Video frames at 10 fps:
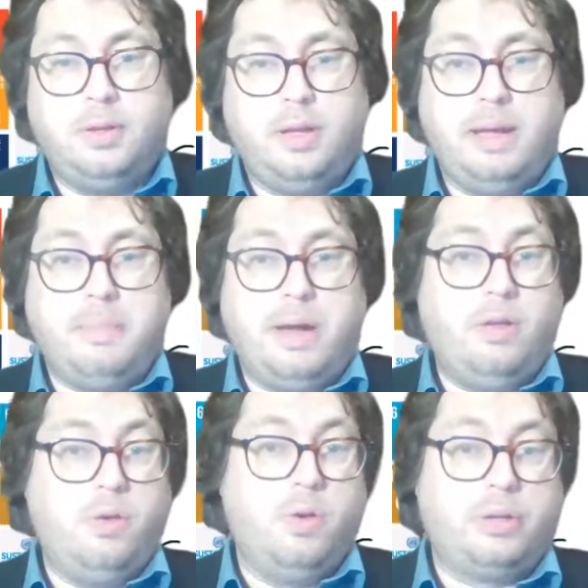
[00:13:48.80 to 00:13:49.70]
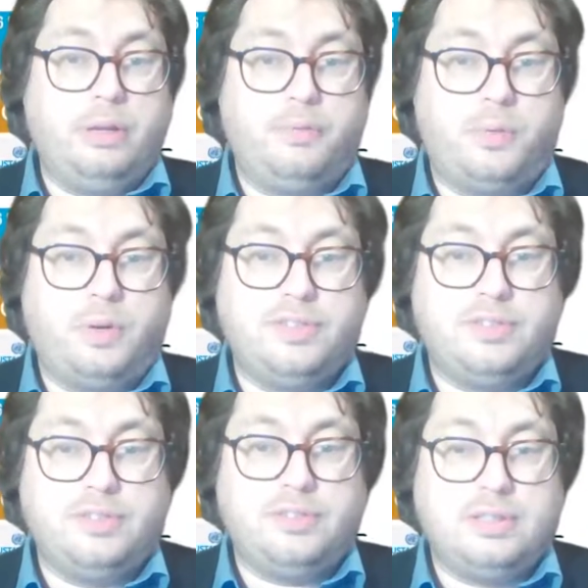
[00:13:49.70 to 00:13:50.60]
By looking, for
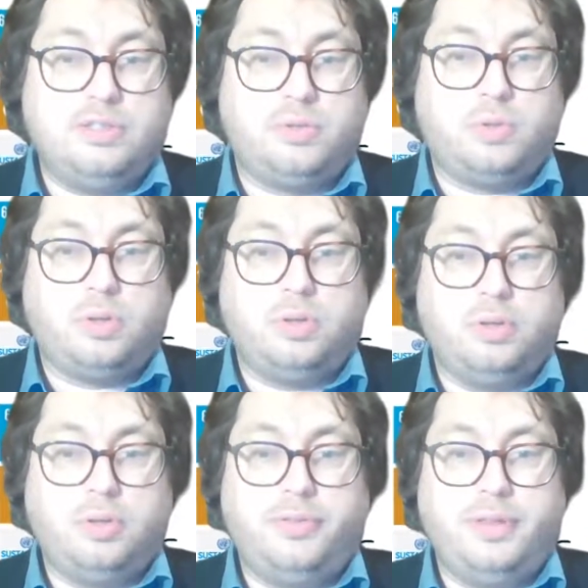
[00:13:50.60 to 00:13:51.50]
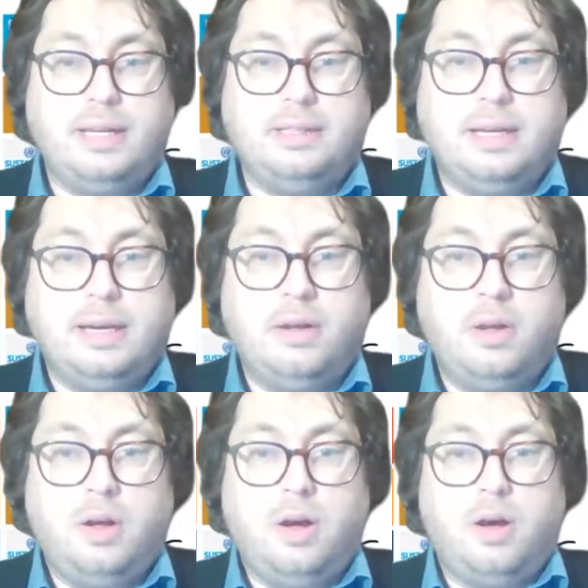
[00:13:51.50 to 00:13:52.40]
instance, at historical data
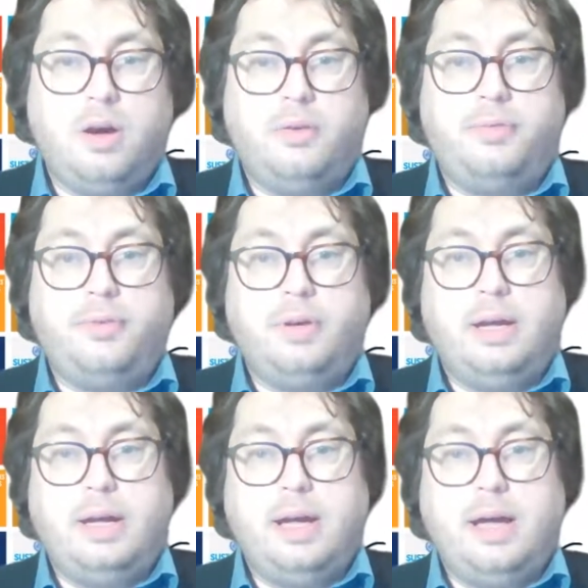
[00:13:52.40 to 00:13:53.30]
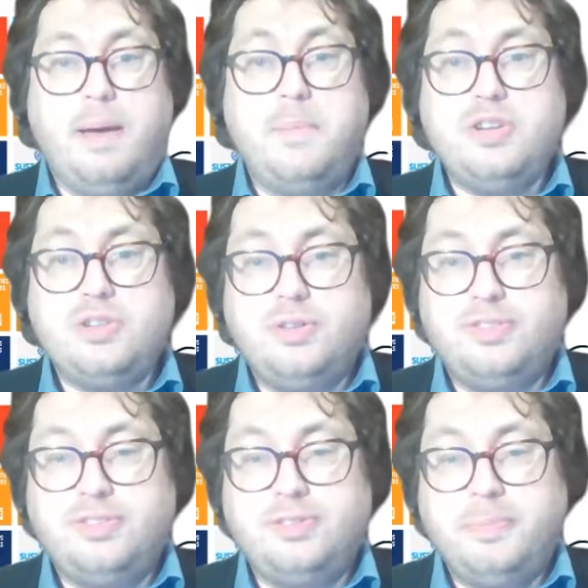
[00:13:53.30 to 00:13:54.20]
of
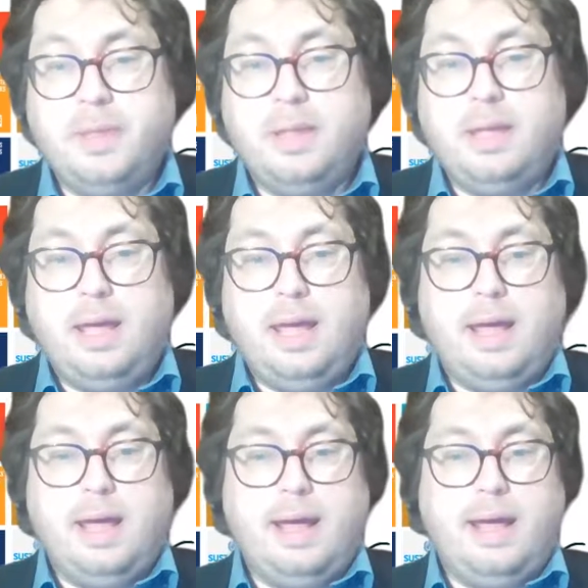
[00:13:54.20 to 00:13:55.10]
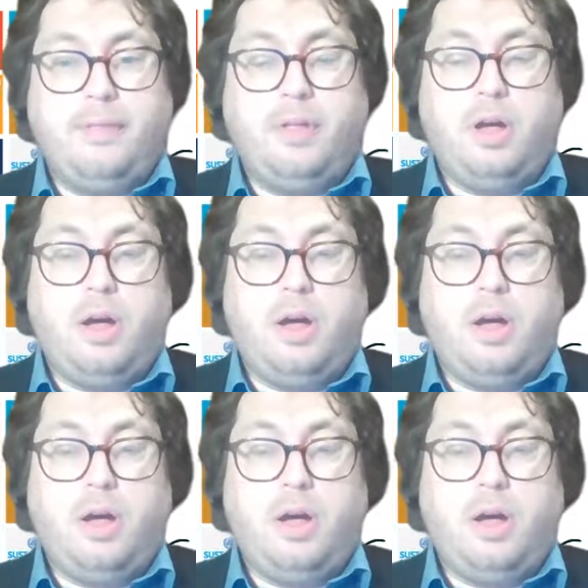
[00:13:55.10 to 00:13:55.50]
emissions and